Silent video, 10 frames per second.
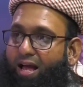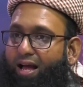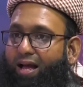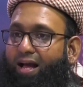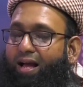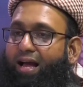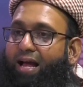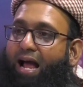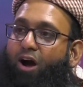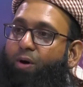Uh,
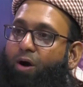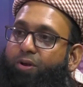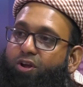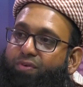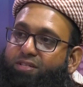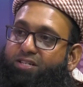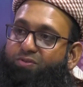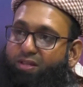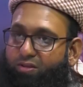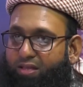and how, how many of us
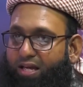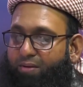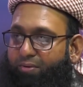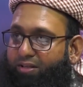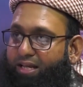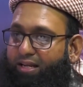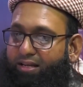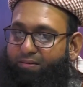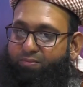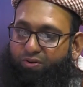actually think about that in
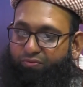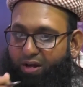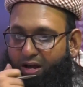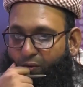terms of